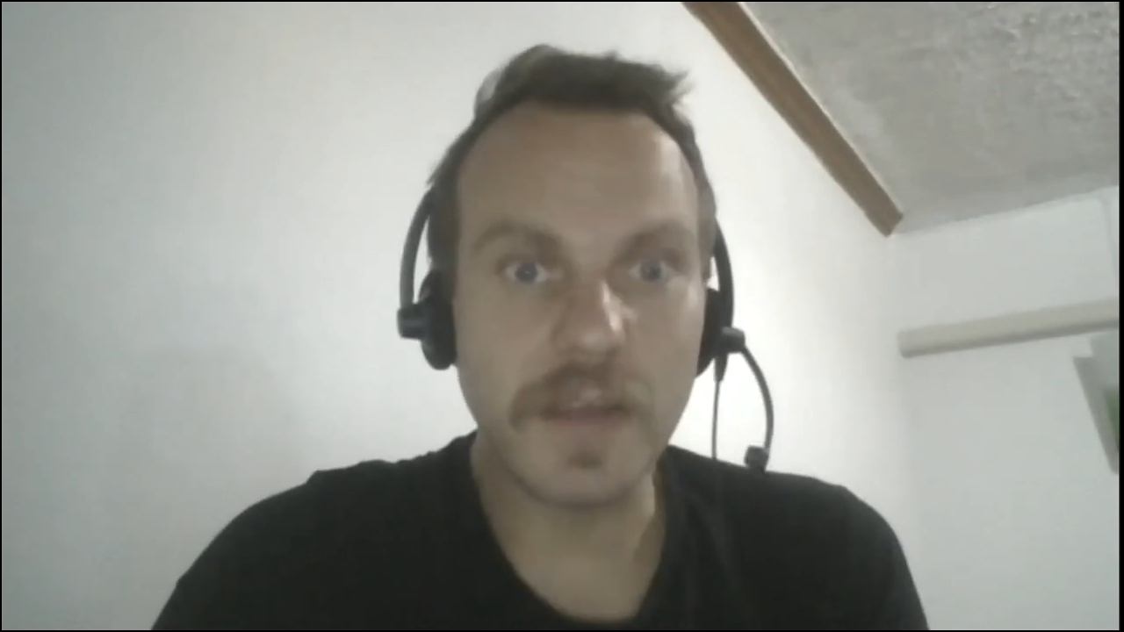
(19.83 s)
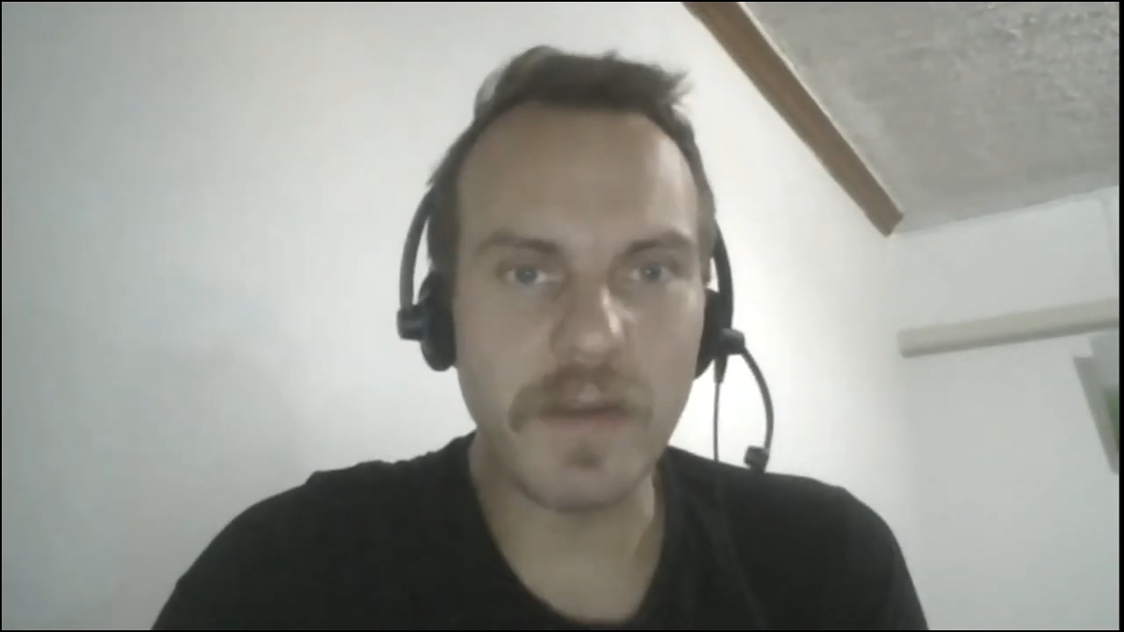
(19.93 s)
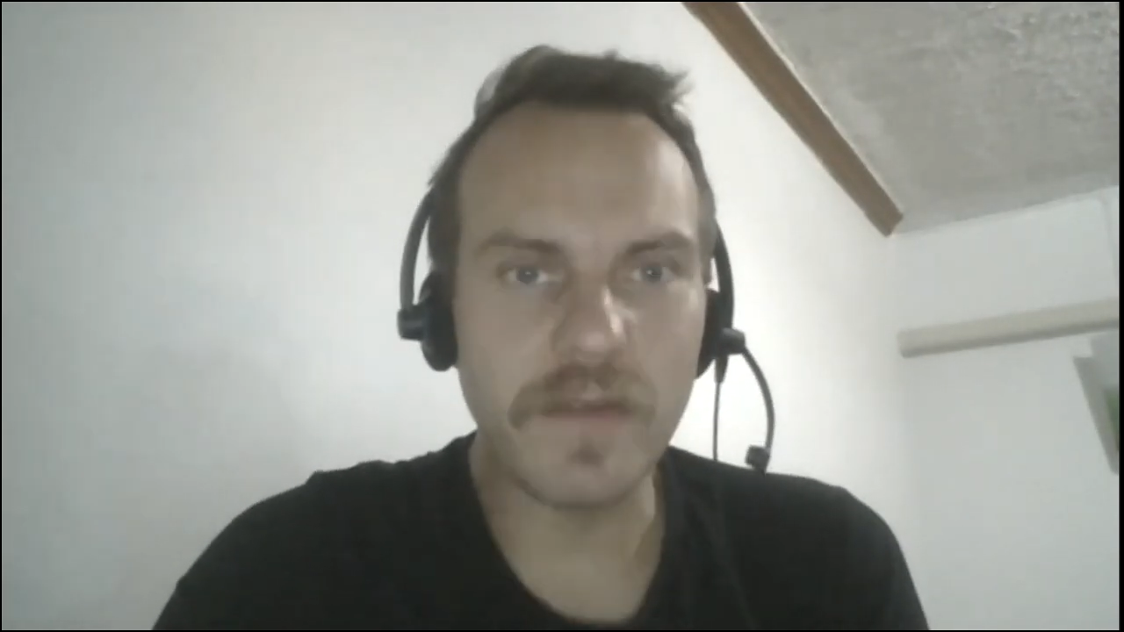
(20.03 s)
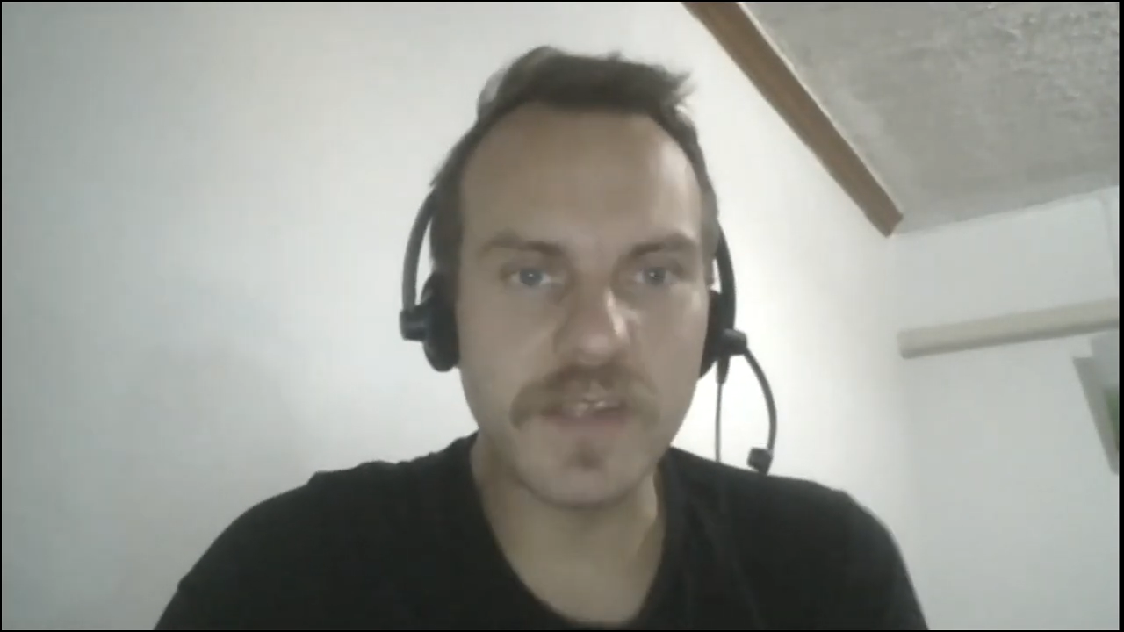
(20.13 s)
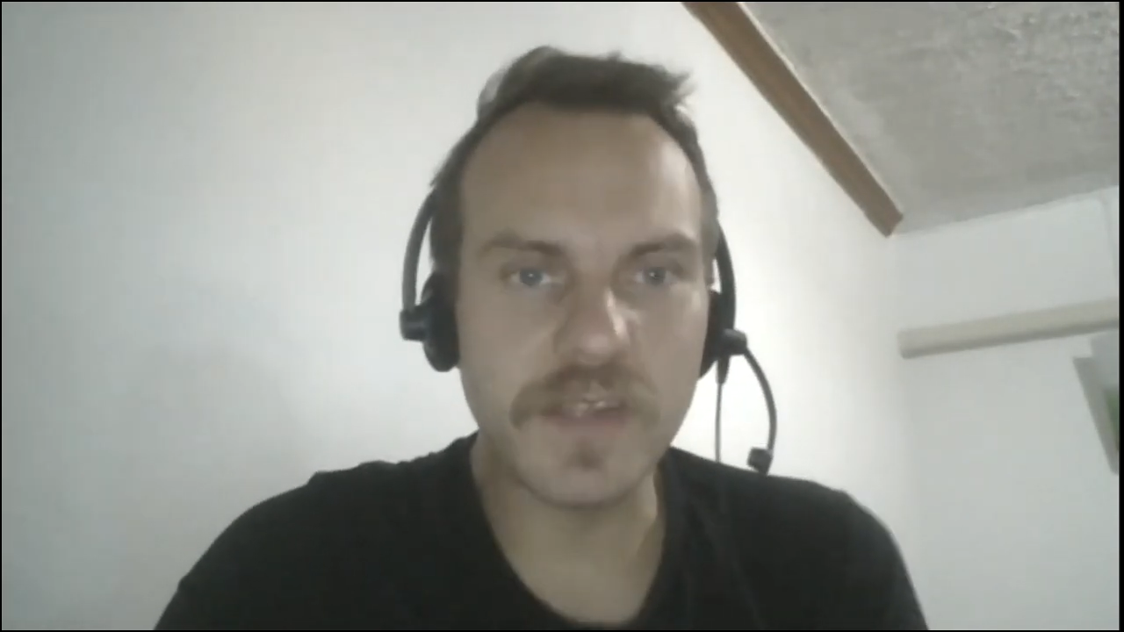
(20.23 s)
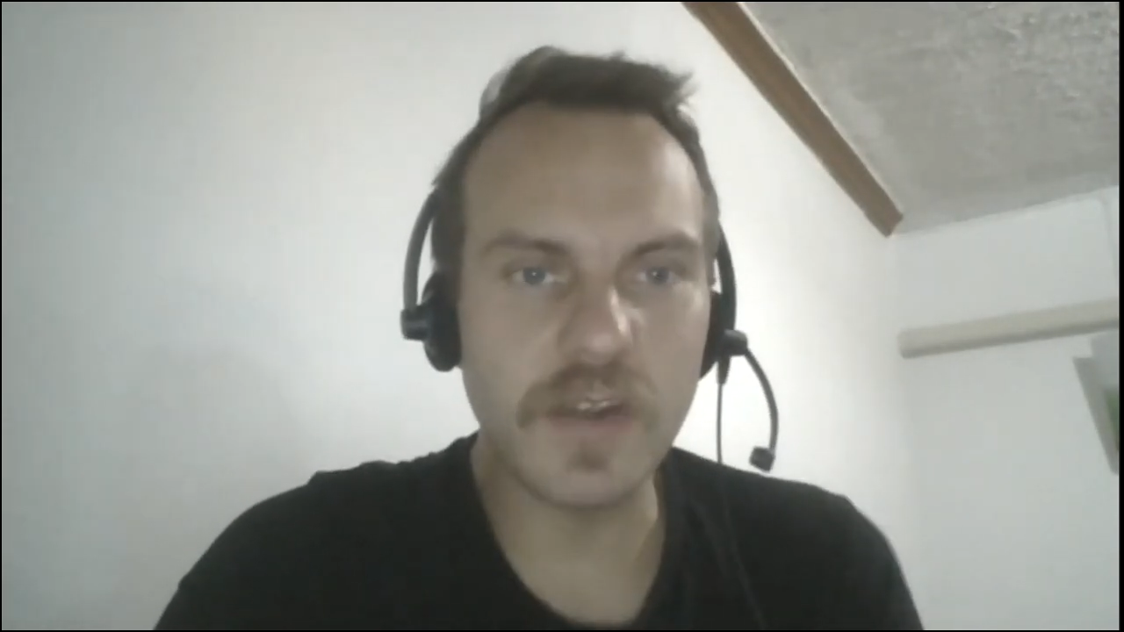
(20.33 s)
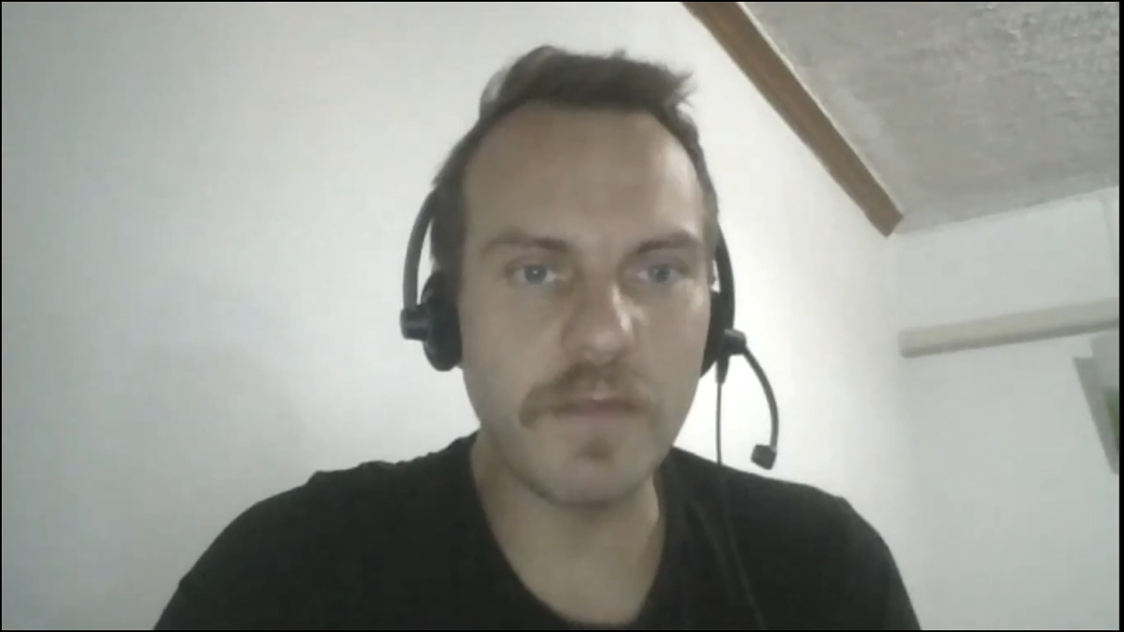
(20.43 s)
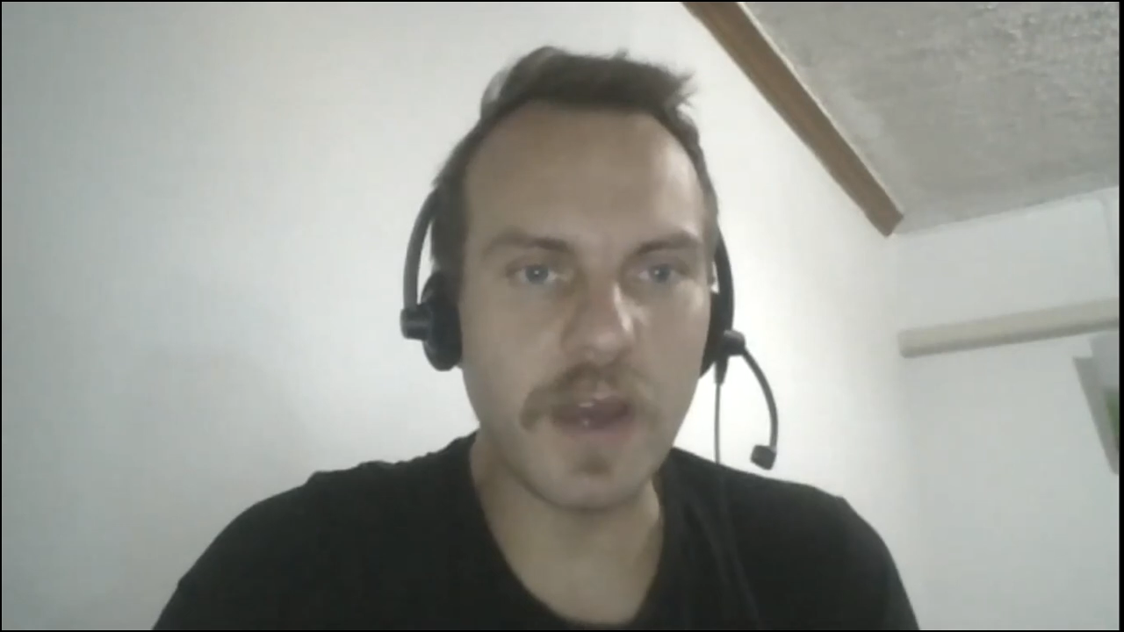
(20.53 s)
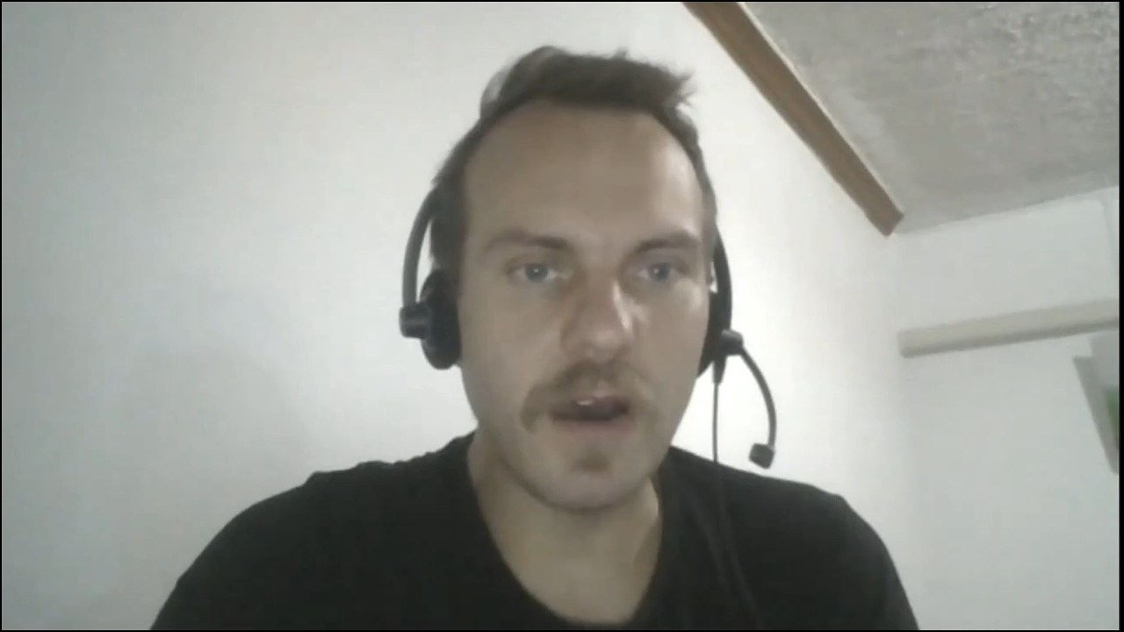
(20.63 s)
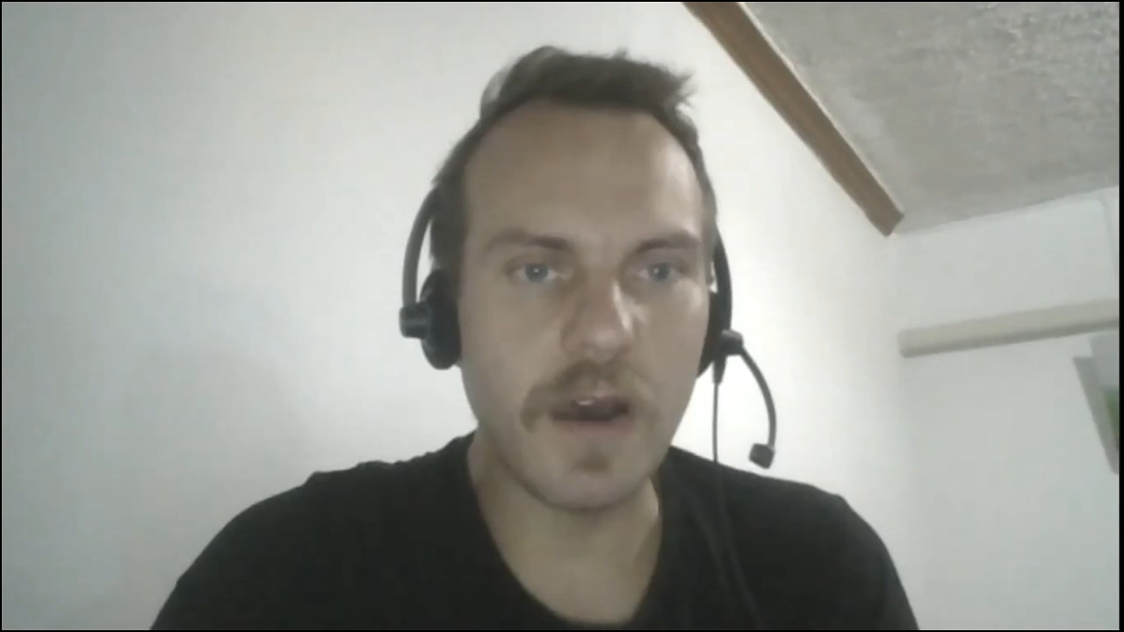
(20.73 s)
come out of
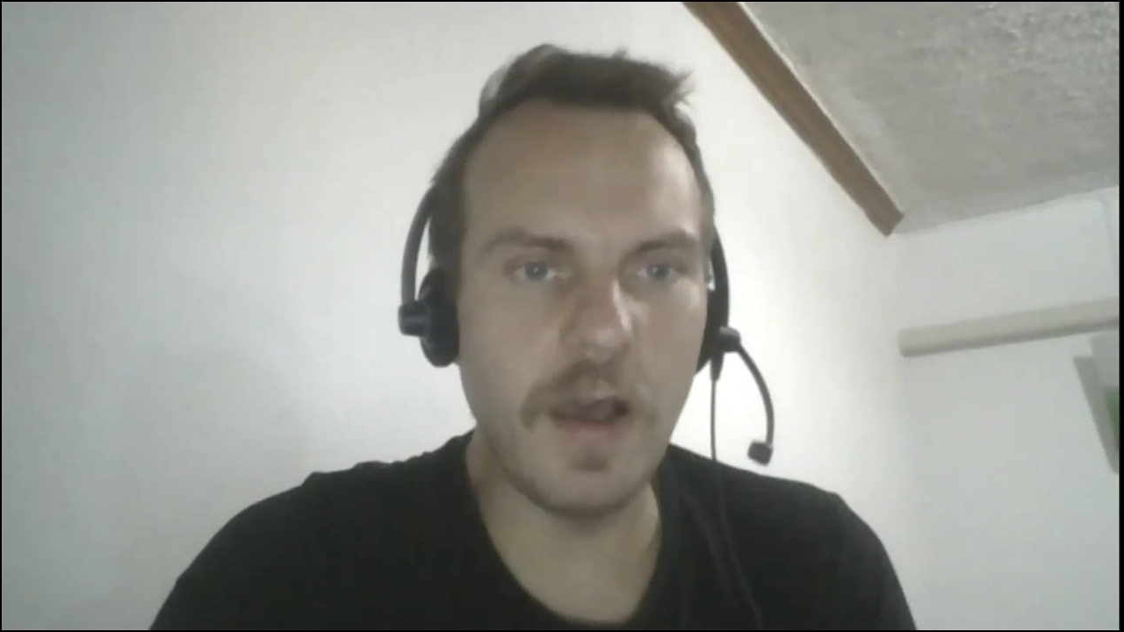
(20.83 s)
Serbia.